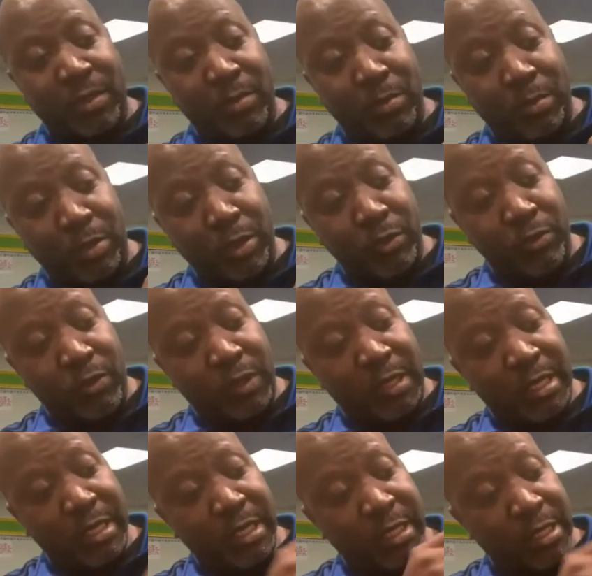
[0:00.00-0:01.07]

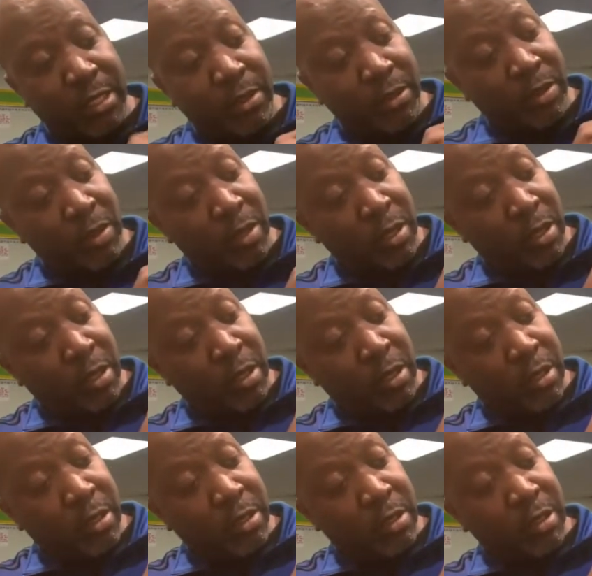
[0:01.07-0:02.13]
music,
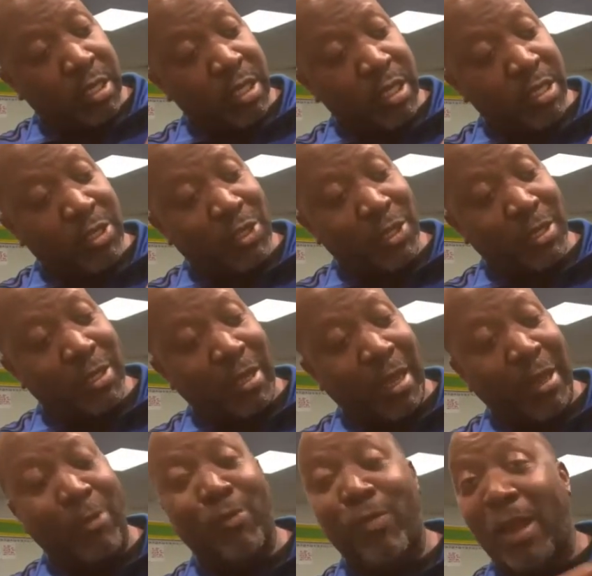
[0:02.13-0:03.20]
teaching,
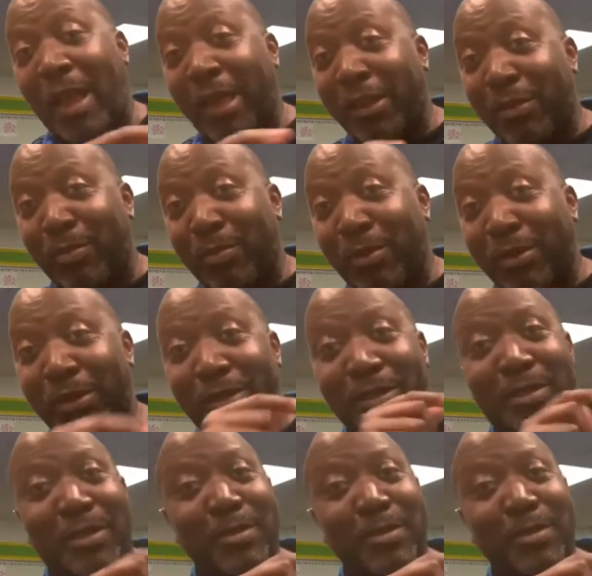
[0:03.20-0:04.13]
and writing books.